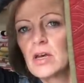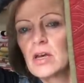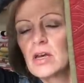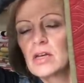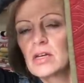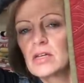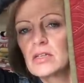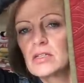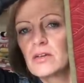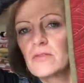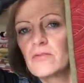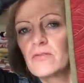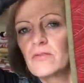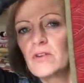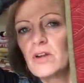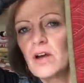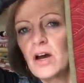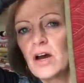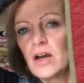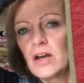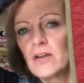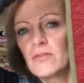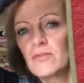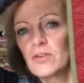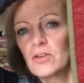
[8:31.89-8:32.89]
Because if
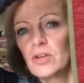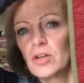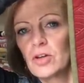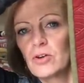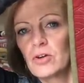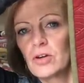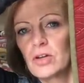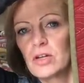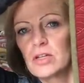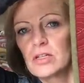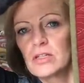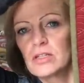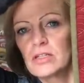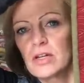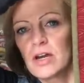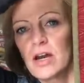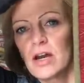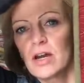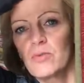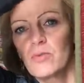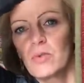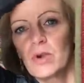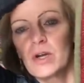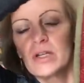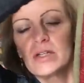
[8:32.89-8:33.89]
not, if you loaded it
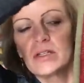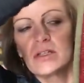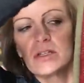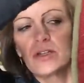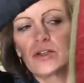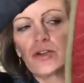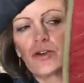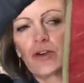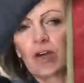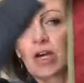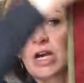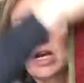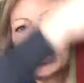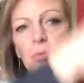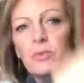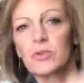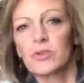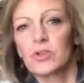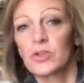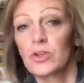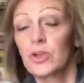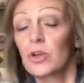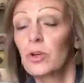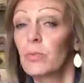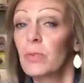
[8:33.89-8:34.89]
sideways, then your
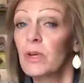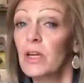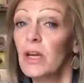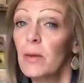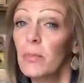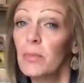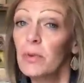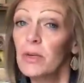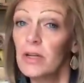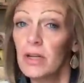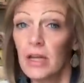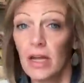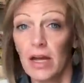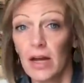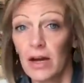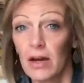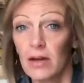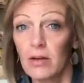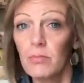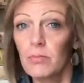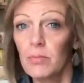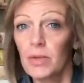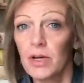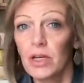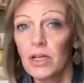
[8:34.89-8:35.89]
cables could be up and
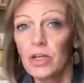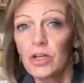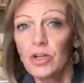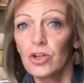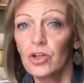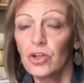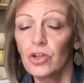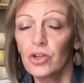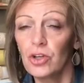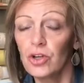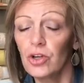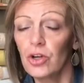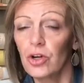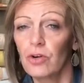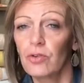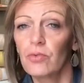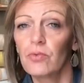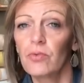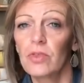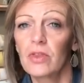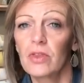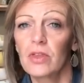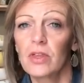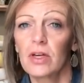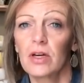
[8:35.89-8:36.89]
down, but you
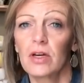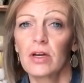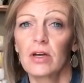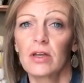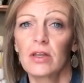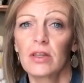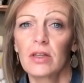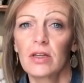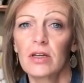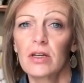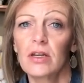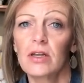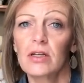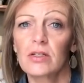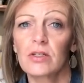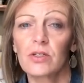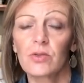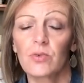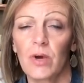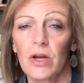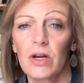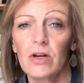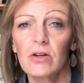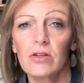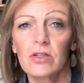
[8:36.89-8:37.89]
know, the, the knit
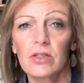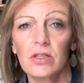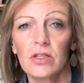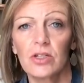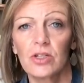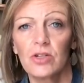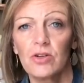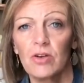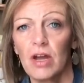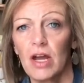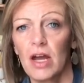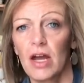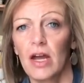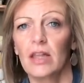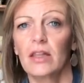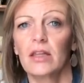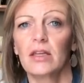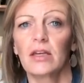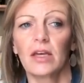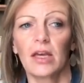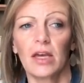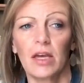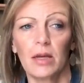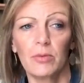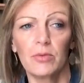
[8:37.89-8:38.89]
sweaters that you had, the
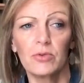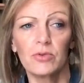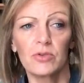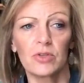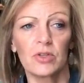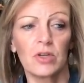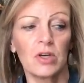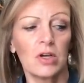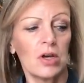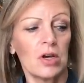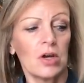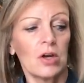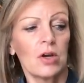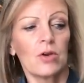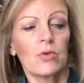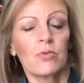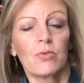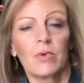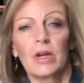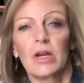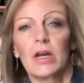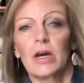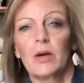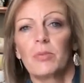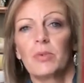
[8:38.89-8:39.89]
cables
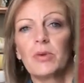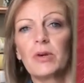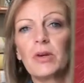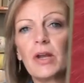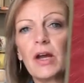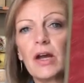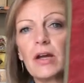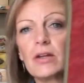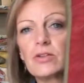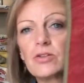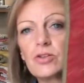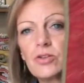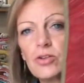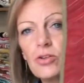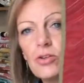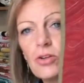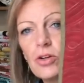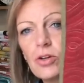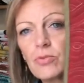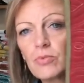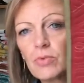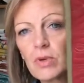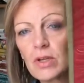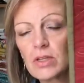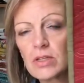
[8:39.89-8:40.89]
run up and down. So you
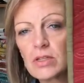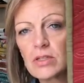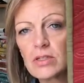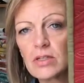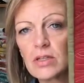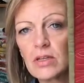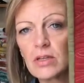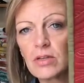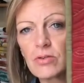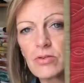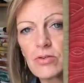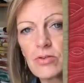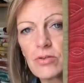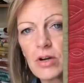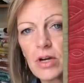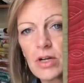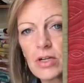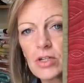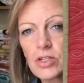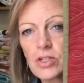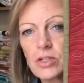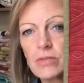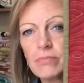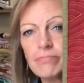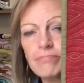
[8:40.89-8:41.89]
could run this either
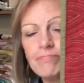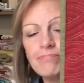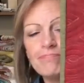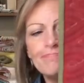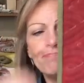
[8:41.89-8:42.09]
direction.